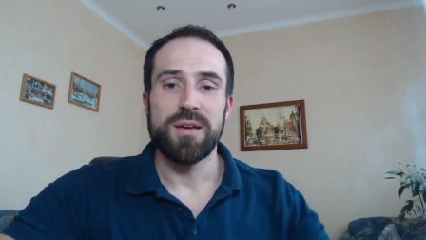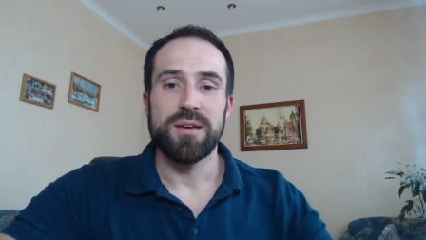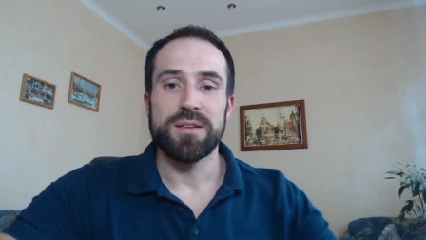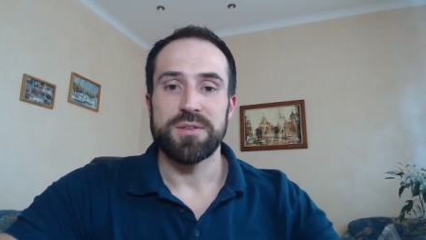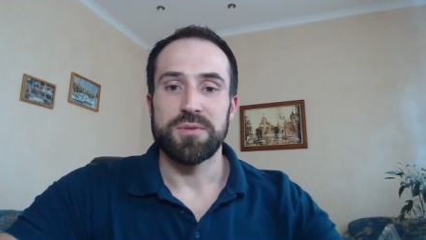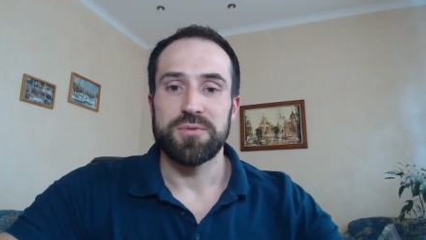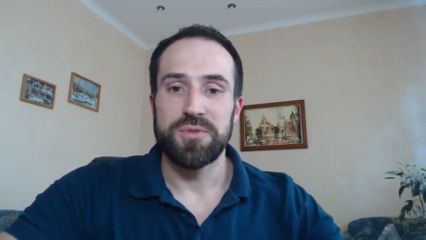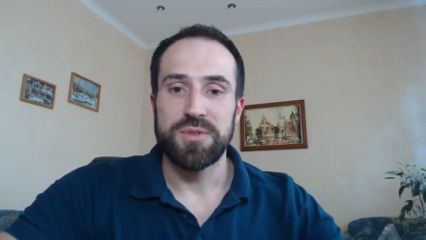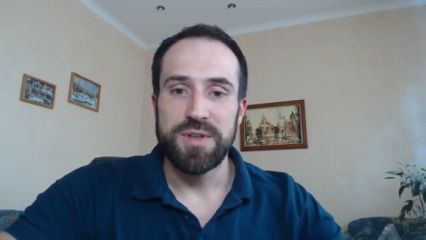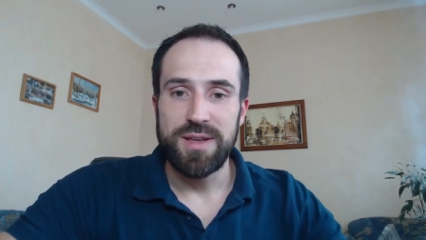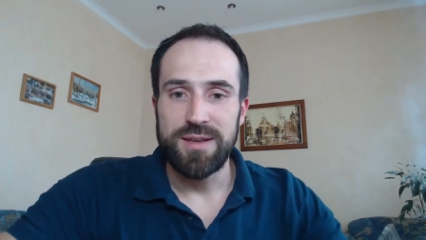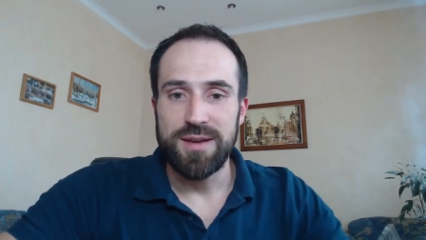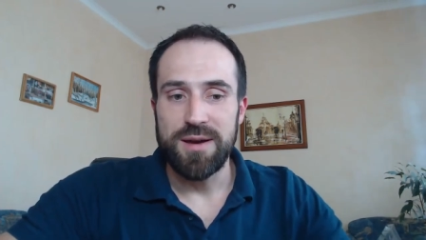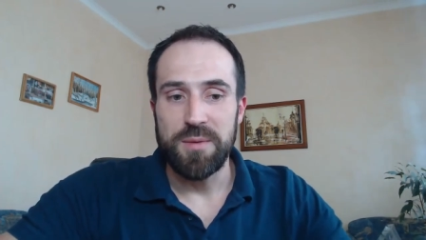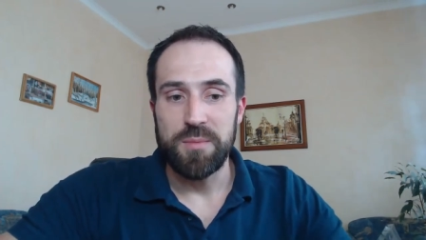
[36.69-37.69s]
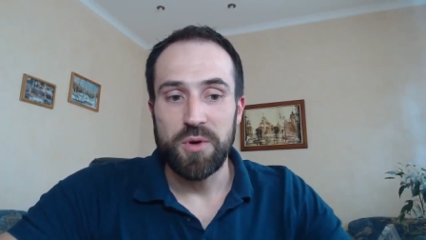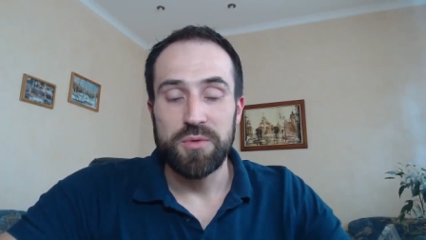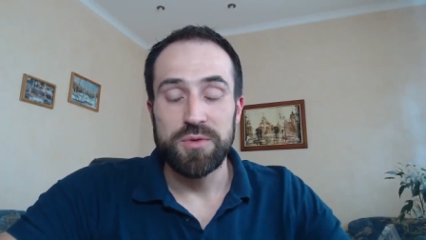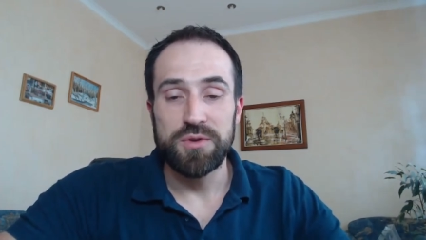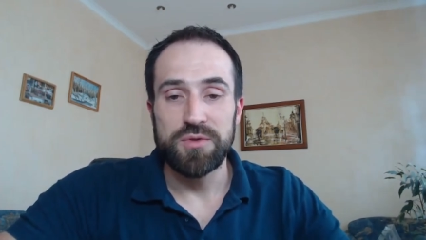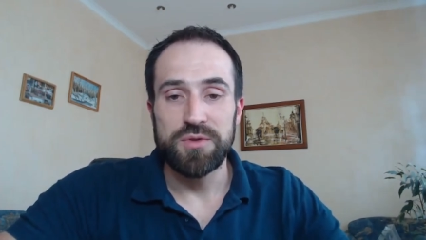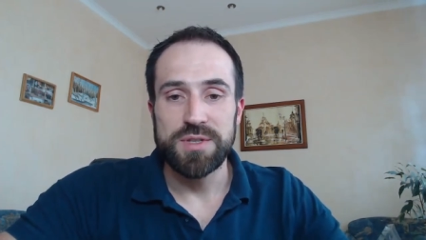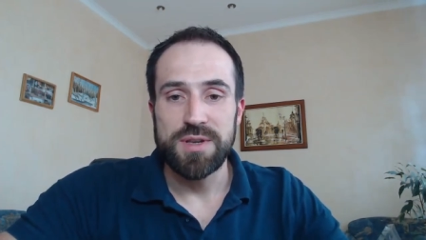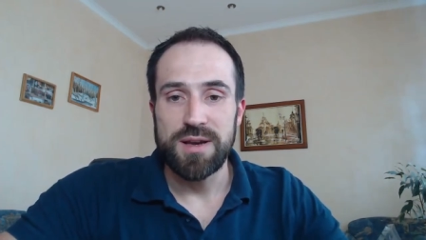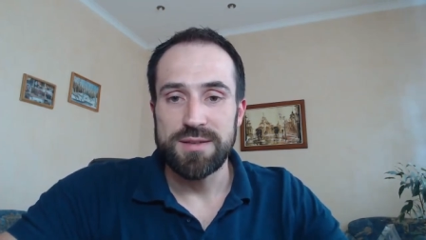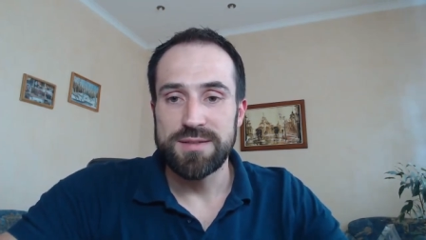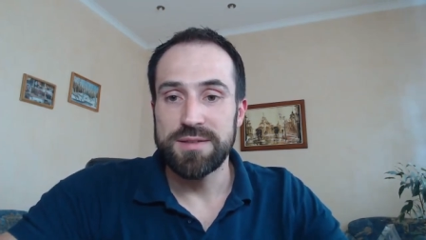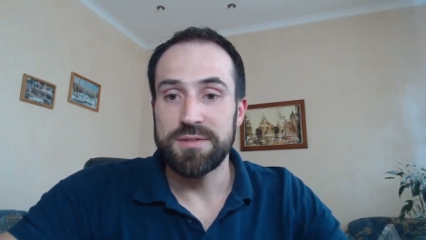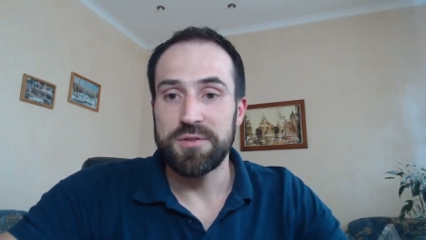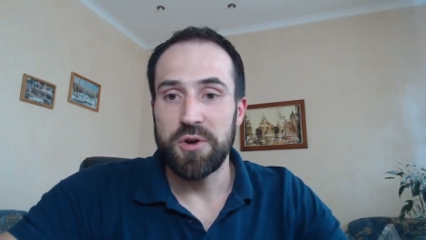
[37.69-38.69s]
So today I'm going to discuss
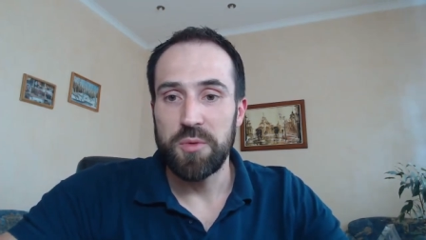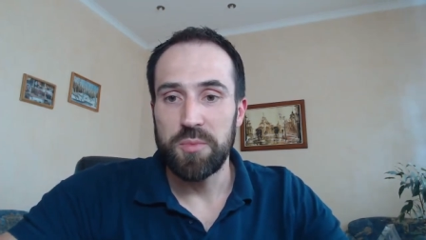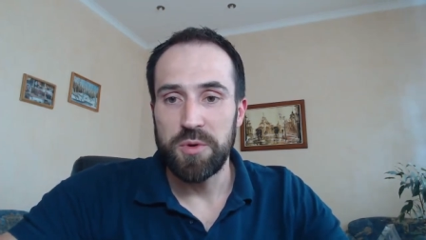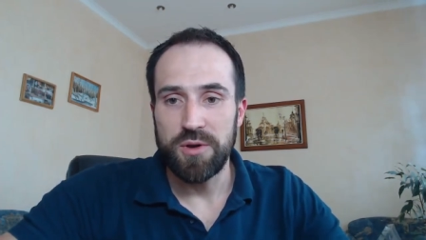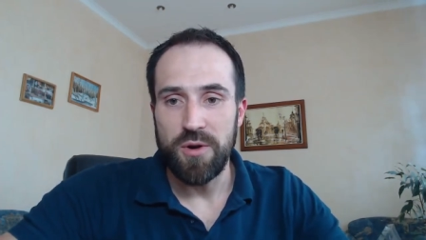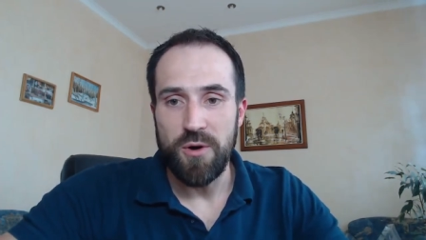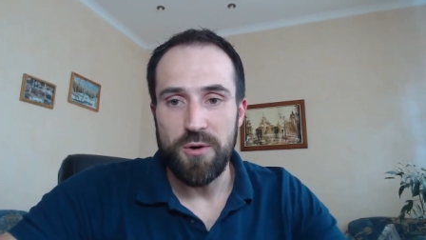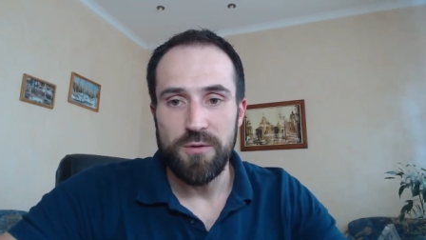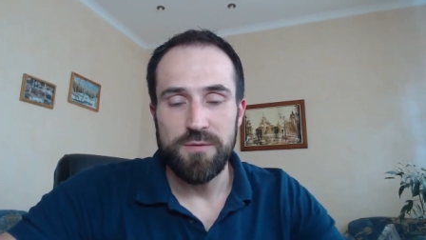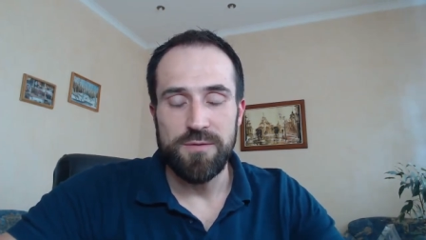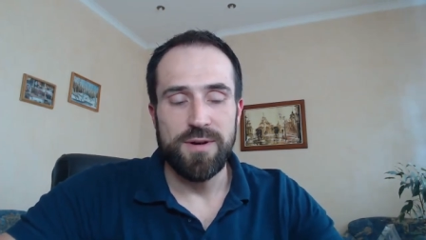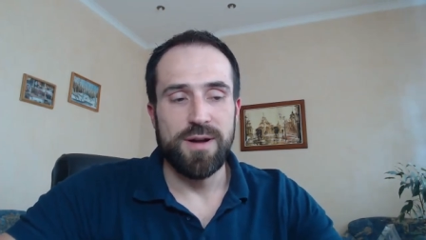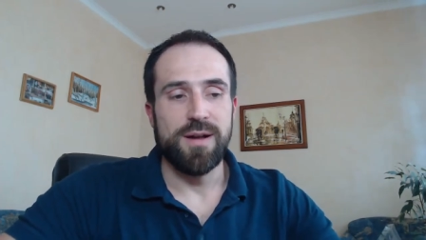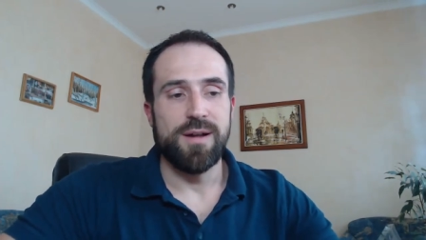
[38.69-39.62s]
the topic of